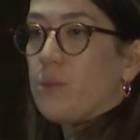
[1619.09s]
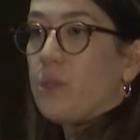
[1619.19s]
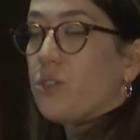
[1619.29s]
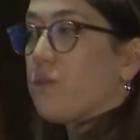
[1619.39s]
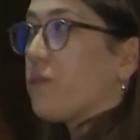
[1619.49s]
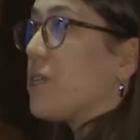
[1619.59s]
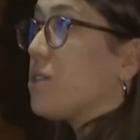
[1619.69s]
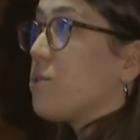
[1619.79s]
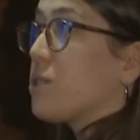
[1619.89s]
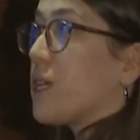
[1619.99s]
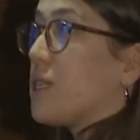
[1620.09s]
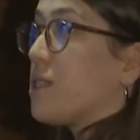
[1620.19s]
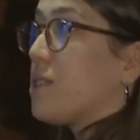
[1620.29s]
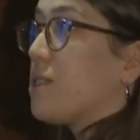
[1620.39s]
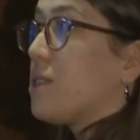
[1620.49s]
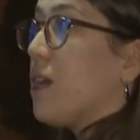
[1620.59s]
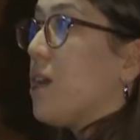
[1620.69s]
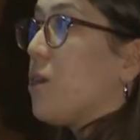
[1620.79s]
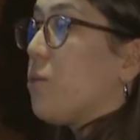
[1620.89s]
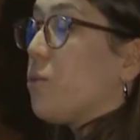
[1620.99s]
Which of these use cases
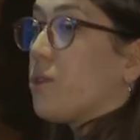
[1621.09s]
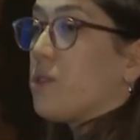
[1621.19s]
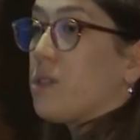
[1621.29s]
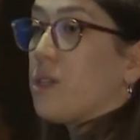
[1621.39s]
would